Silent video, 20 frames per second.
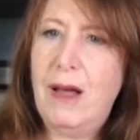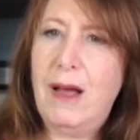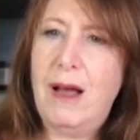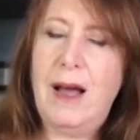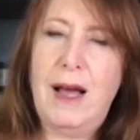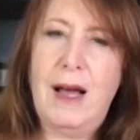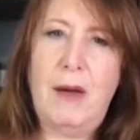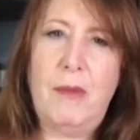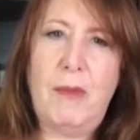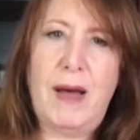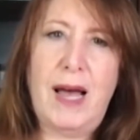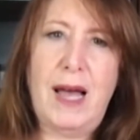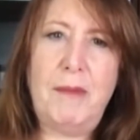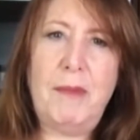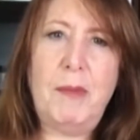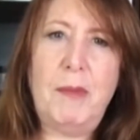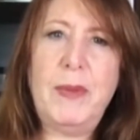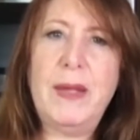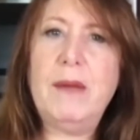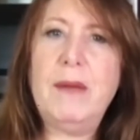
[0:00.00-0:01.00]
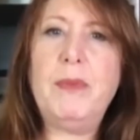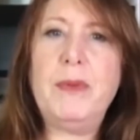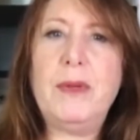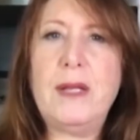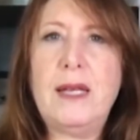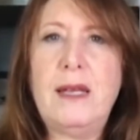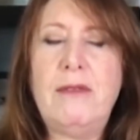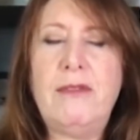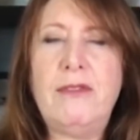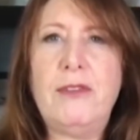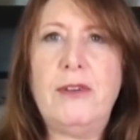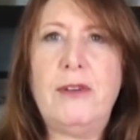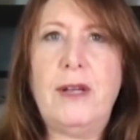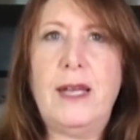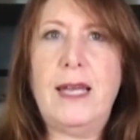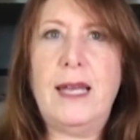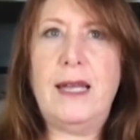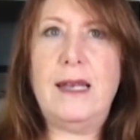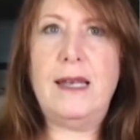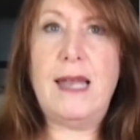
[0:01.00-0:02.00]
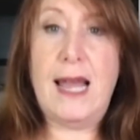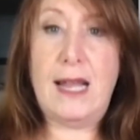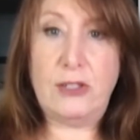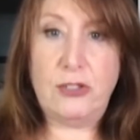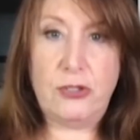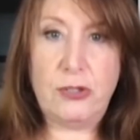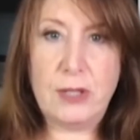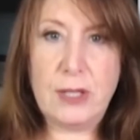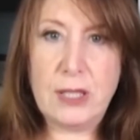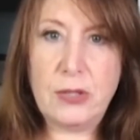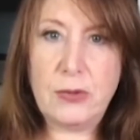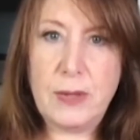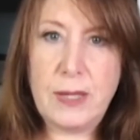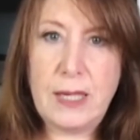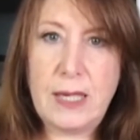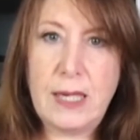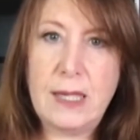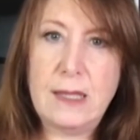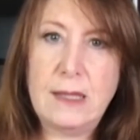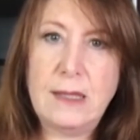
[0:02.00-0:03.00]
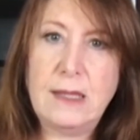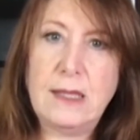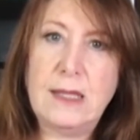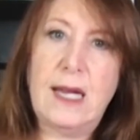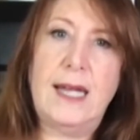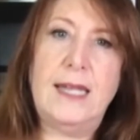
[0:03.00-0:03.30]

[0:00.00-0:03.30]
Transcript: Um, I'm a big believer in natural ingredients.